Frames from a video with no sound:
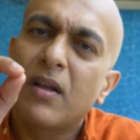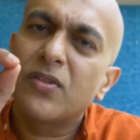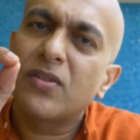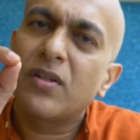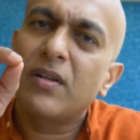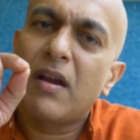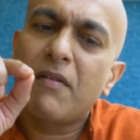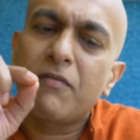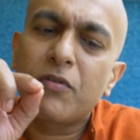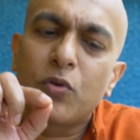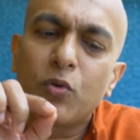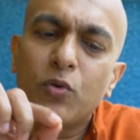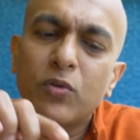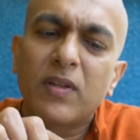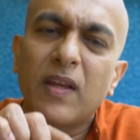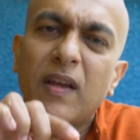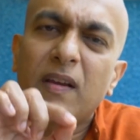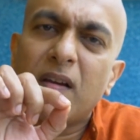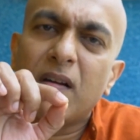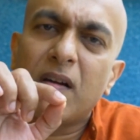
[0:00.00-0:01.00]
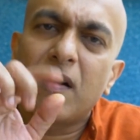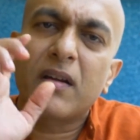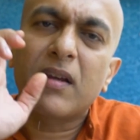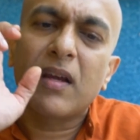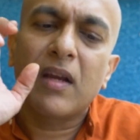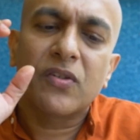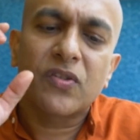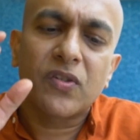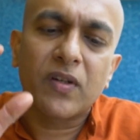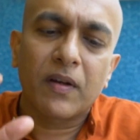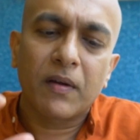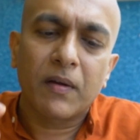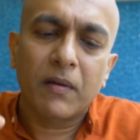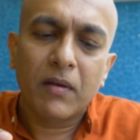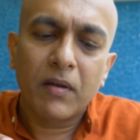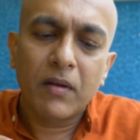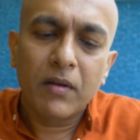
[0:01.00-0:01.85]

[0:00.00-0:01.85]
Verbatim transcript: doesn't have too thick a casing.